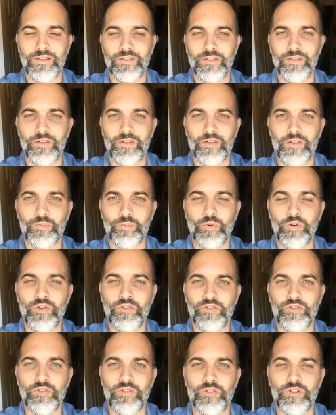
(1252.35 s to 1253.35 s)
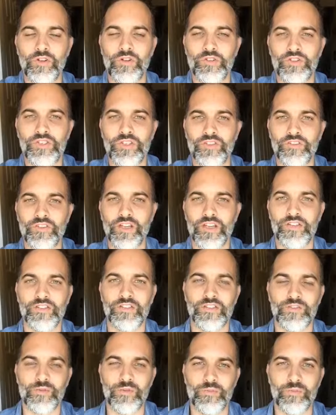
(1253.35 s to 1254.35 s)
There's personal coaching
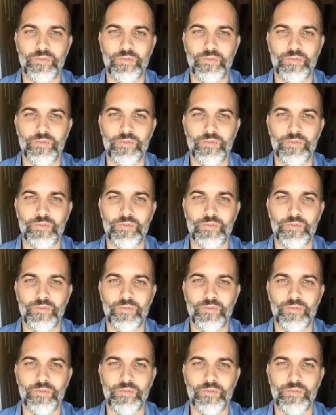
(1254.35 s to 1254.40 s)
sessions with